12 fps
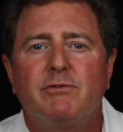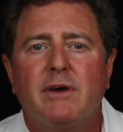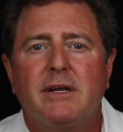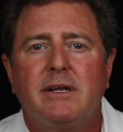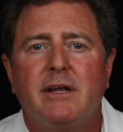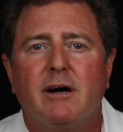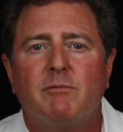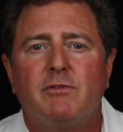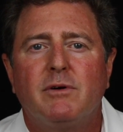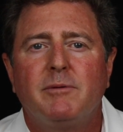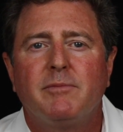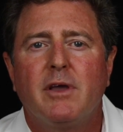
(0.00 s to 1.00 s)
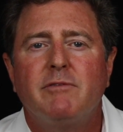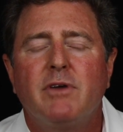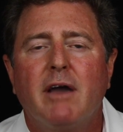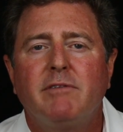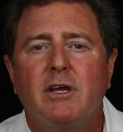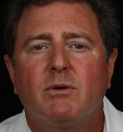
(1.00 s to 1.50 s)
you found it helpful. If
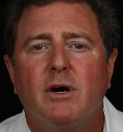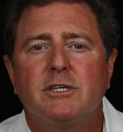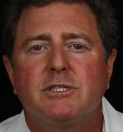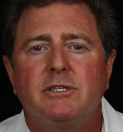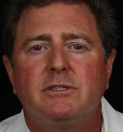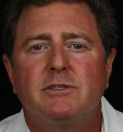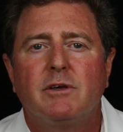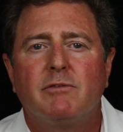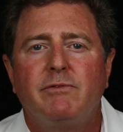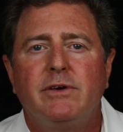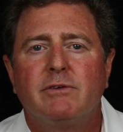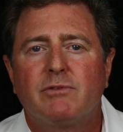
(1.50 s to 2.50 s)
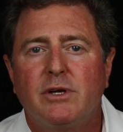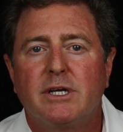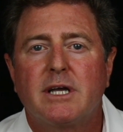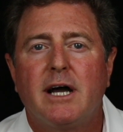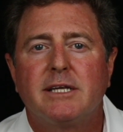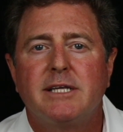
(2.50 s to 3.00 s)
you have any questions, feel free
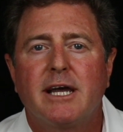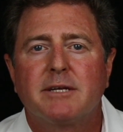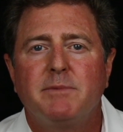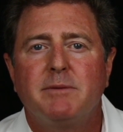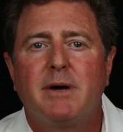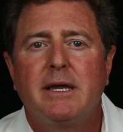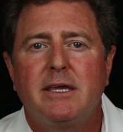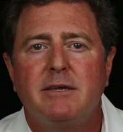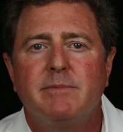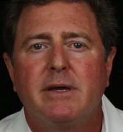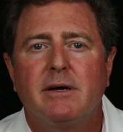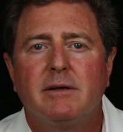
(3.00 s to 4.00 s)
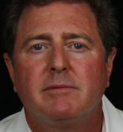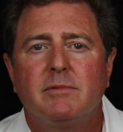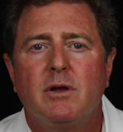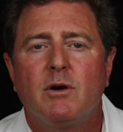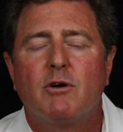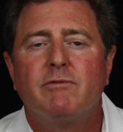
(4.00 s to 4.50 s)
to contact me by email
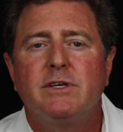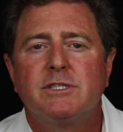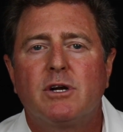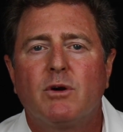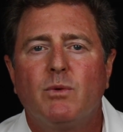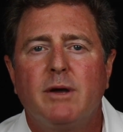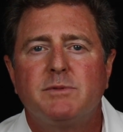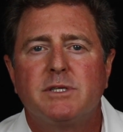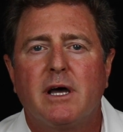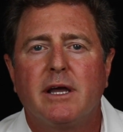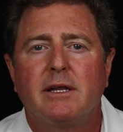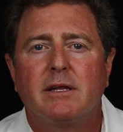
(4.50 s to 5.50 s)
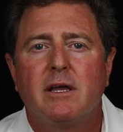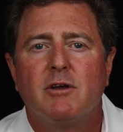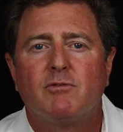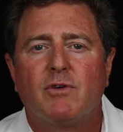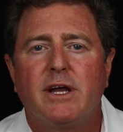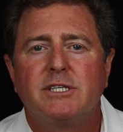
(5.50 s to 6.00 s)
or visit our website,
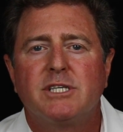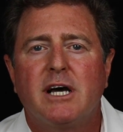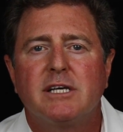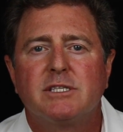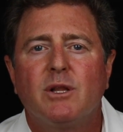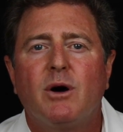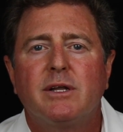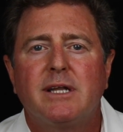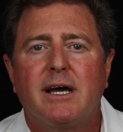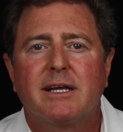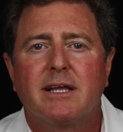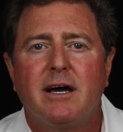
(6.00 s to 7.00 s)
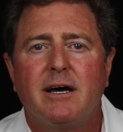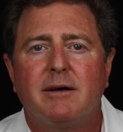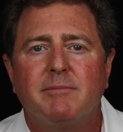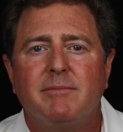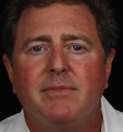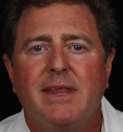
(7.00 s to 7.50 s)

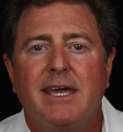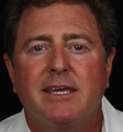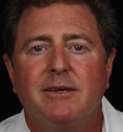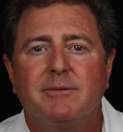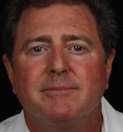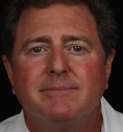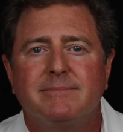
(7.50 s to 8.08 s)
franchiselaw.com. Thank you.